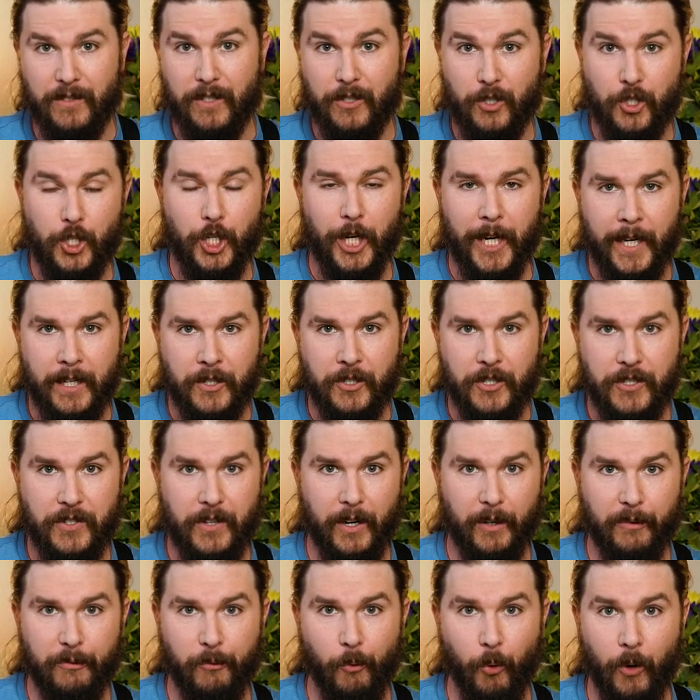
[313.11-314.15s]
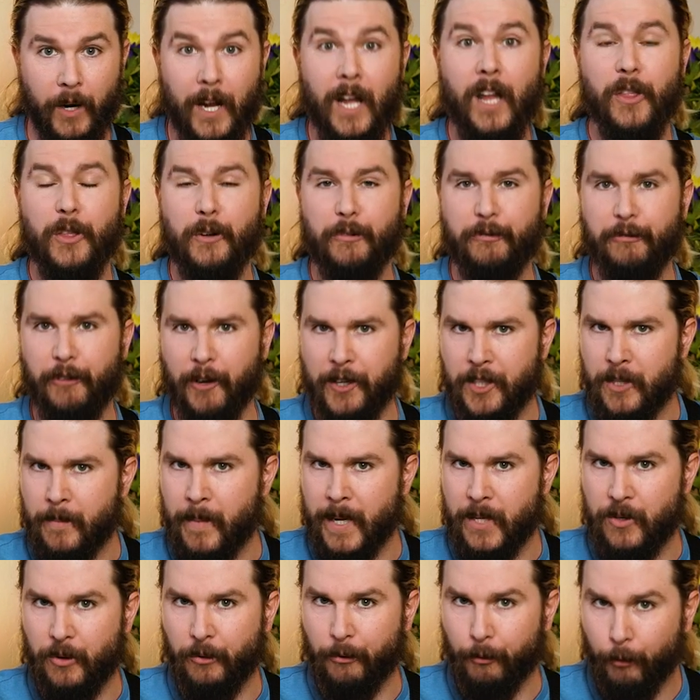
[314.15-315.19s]
This changes, therefore, the
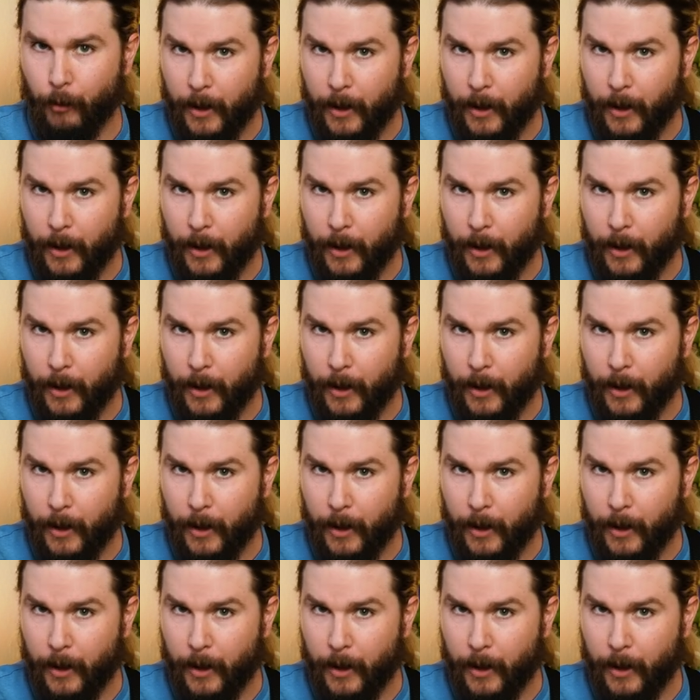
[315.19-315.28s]
fundamental